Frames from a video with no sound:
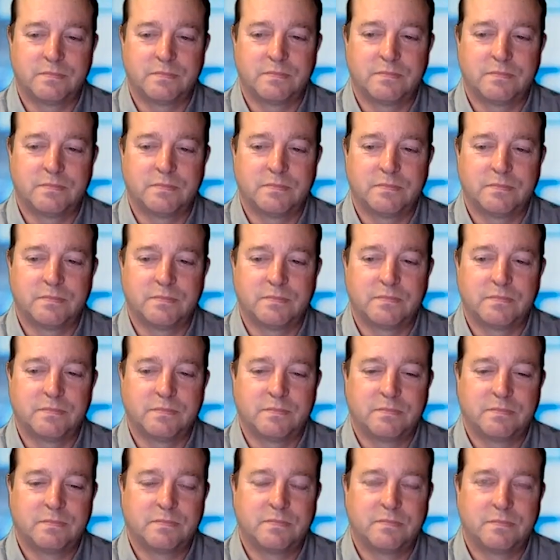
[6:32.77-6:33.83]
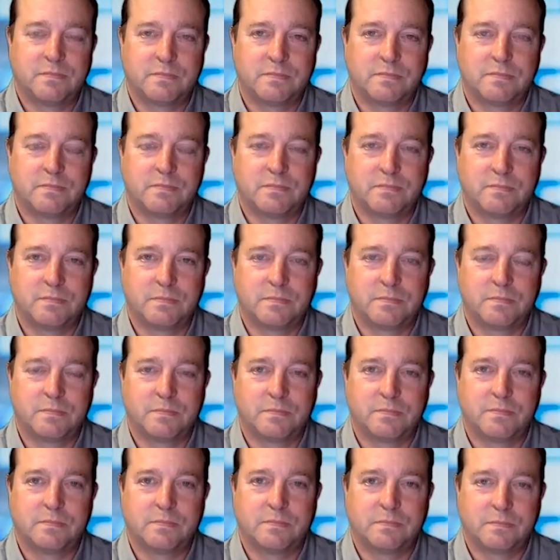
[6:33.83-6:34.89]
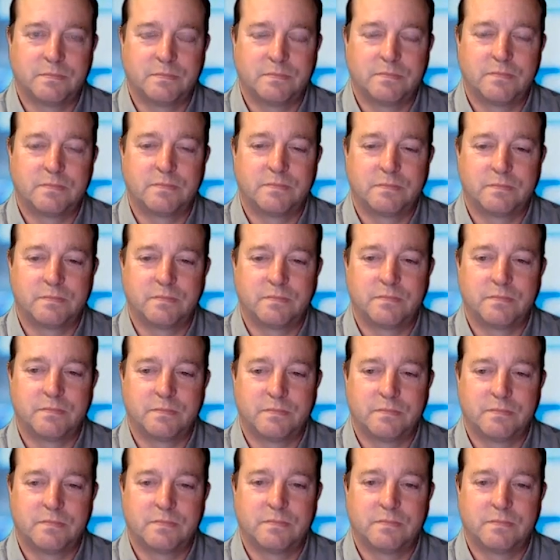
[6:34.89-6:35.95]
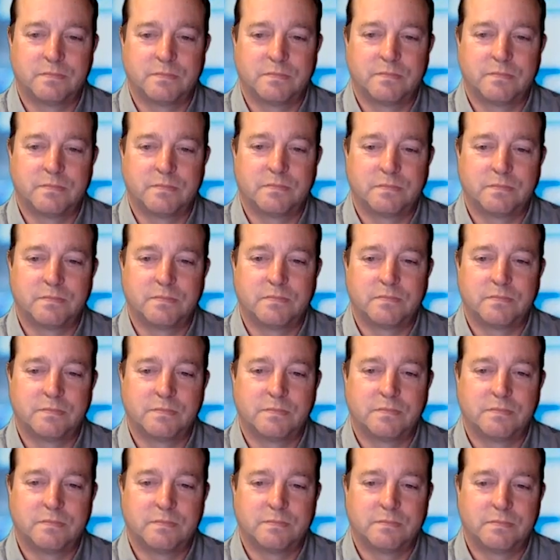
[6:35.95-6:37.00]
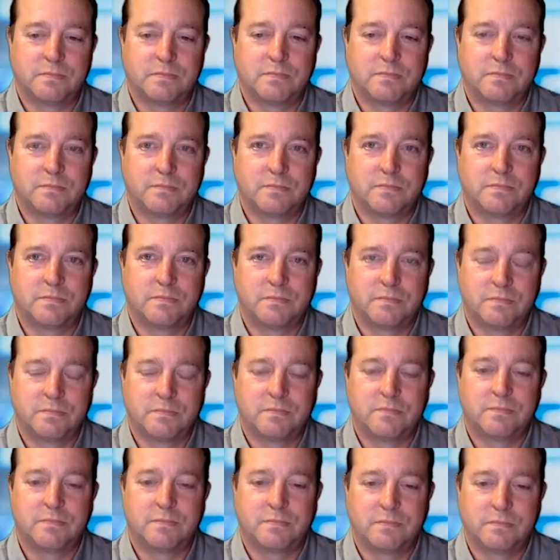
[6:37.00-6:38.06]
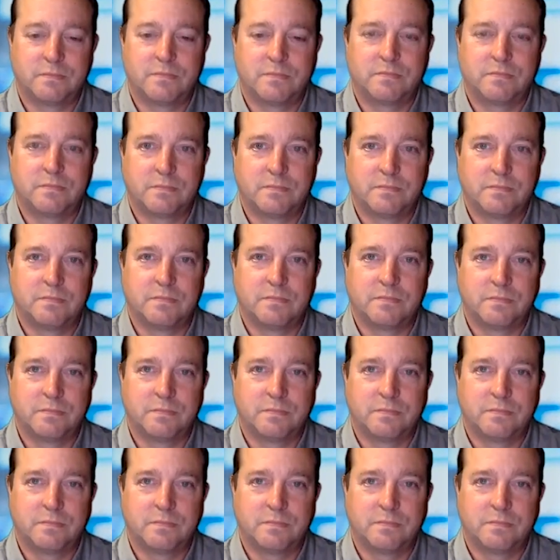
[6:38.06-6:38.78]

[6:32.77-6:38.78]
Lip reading: (not speaking)